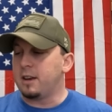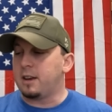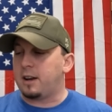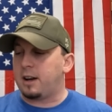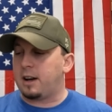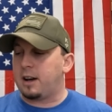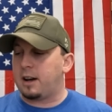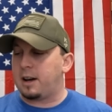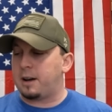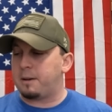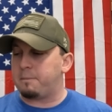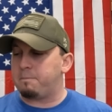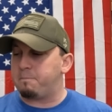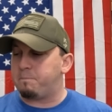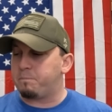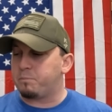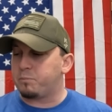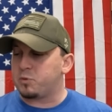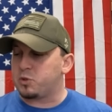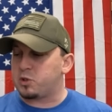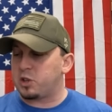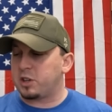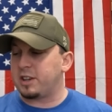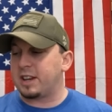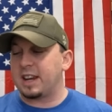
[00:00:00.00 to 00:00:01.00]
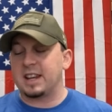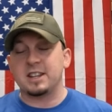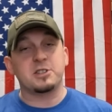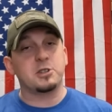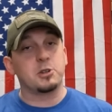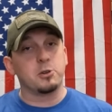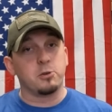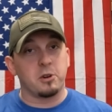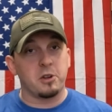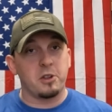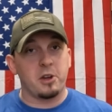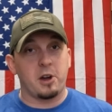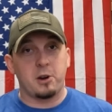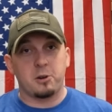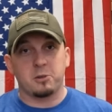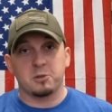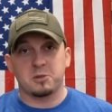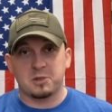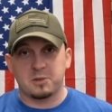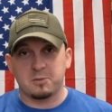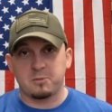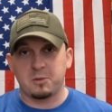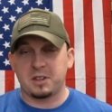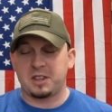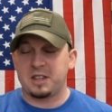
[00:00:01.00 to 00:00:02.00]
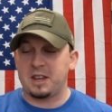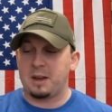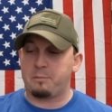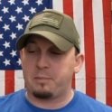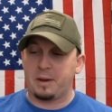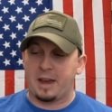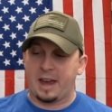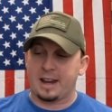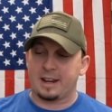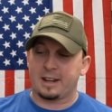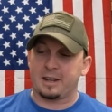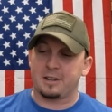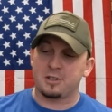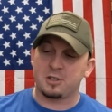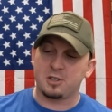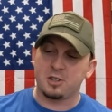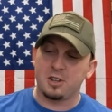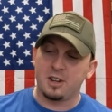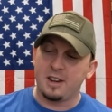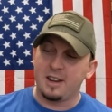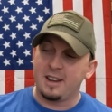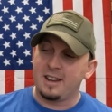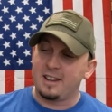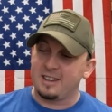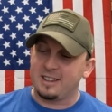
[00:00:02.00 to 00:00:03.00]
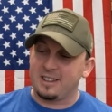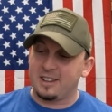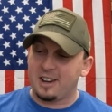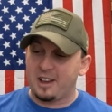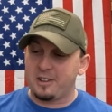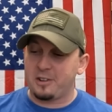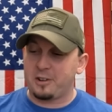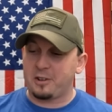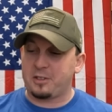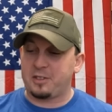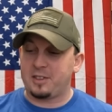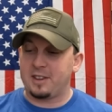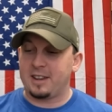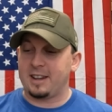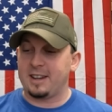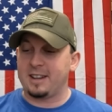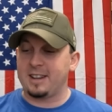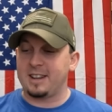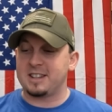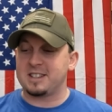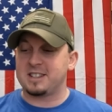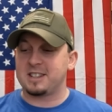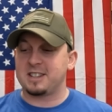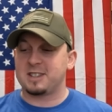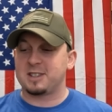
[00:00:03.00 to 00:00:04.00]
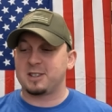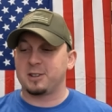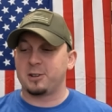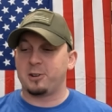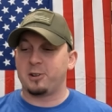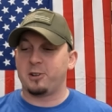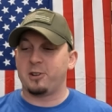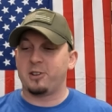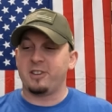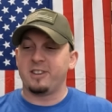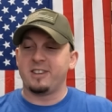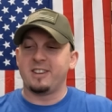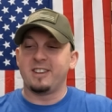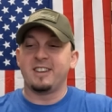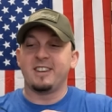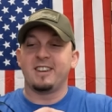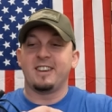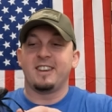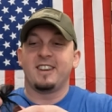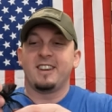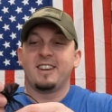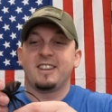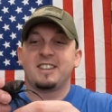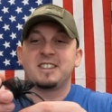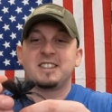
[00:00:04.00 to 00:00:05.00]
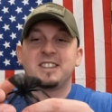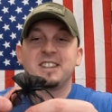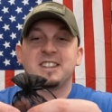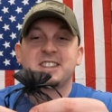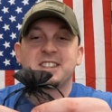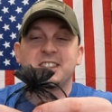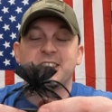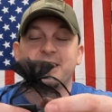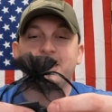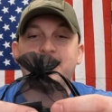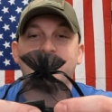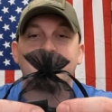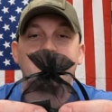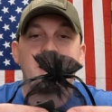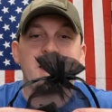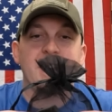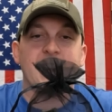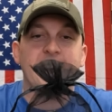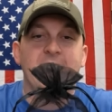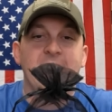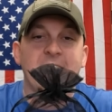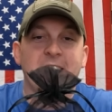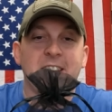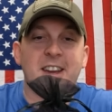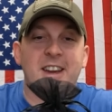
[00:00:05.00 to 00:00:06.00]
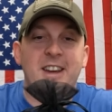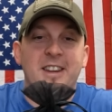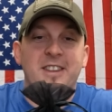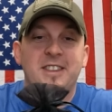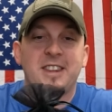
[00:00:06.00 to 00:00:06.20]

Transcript: Um, so you get two of those with that package. The other thing is this little this little like I, I